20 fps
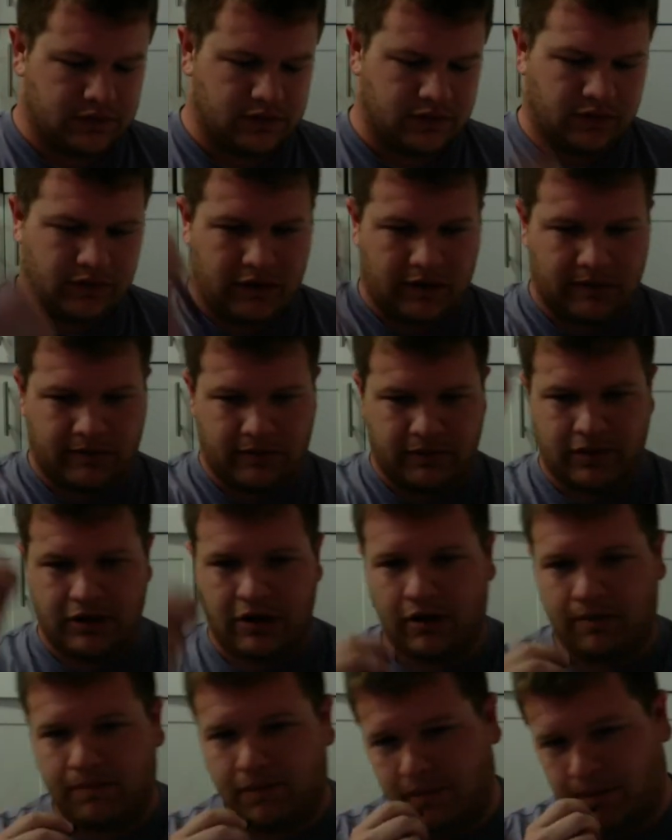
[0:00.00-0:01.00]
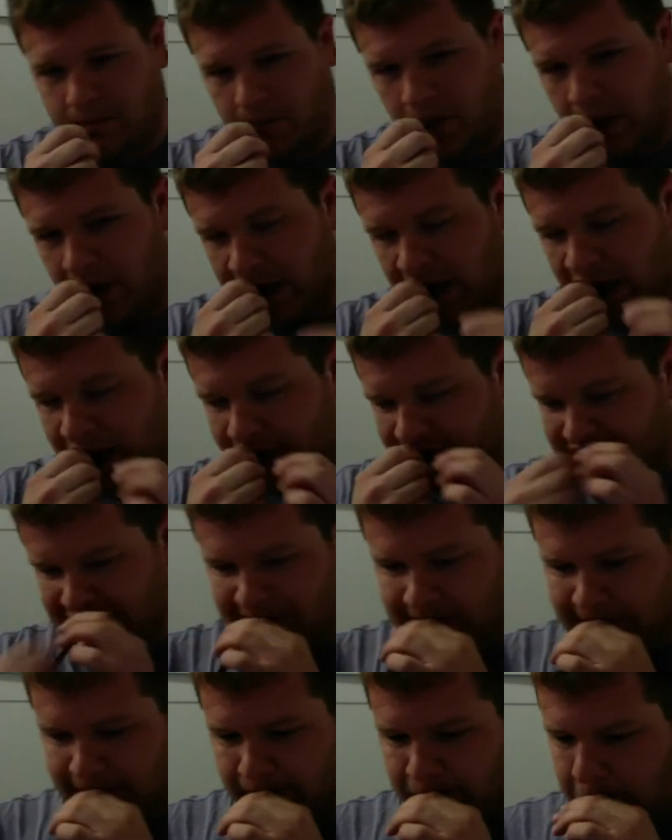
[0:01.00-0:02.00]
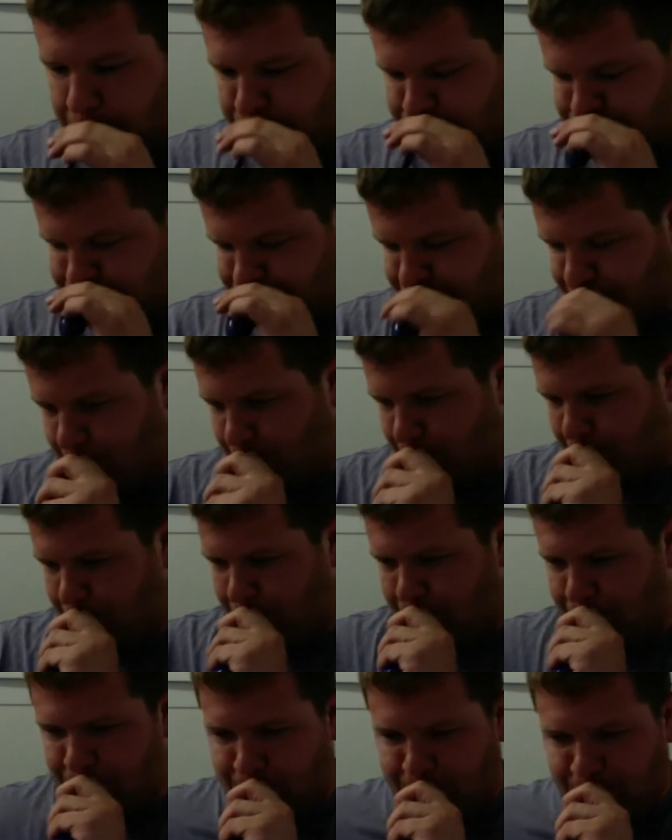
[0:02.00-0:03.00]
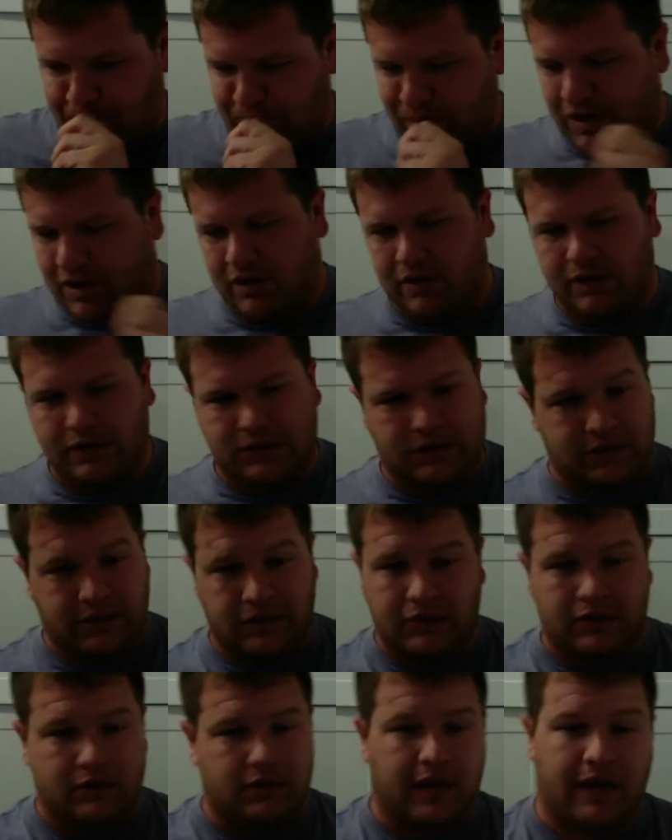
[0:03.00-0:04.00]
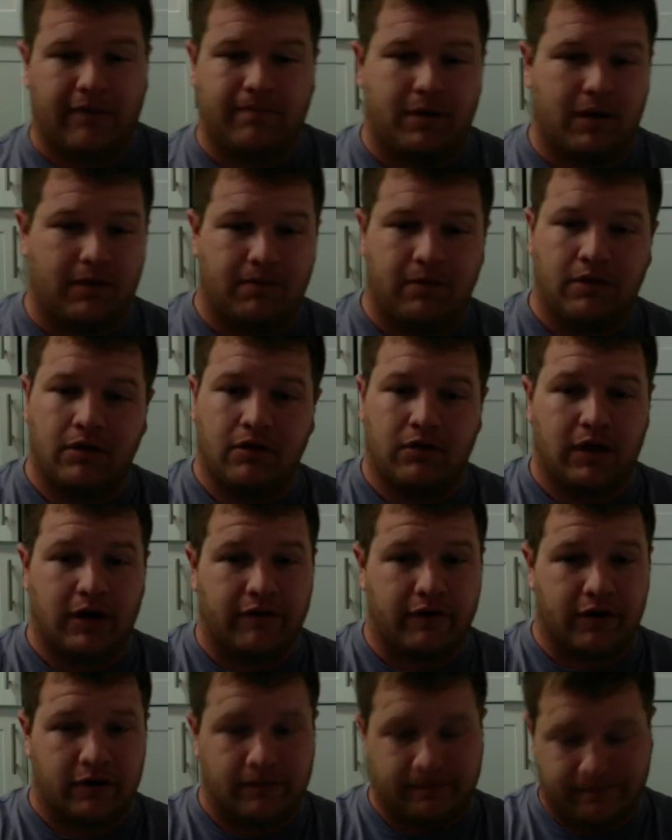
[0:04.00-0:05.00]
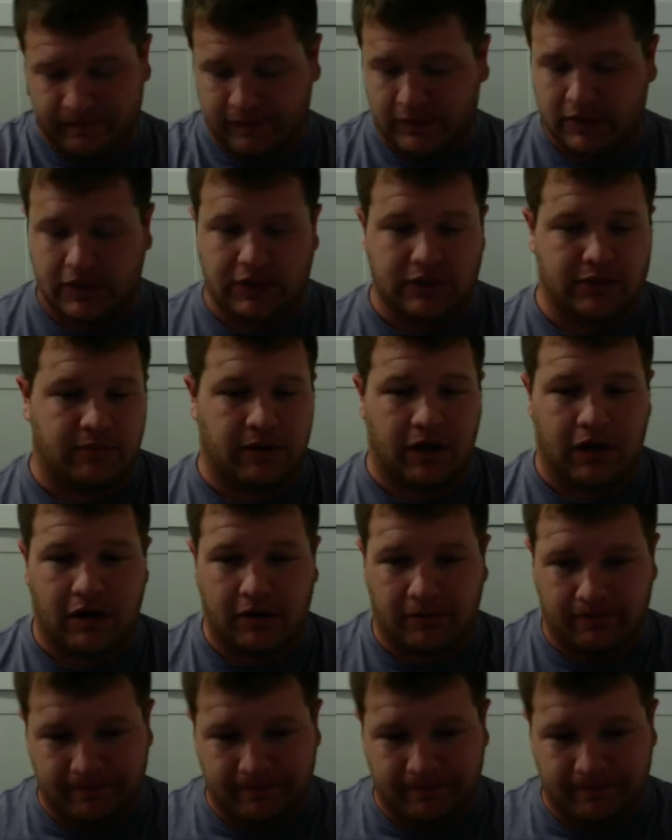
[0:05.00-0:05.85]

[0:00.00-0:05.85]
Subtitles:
Grab the dark purple. You can use light purple or whatever. It doesn't matter.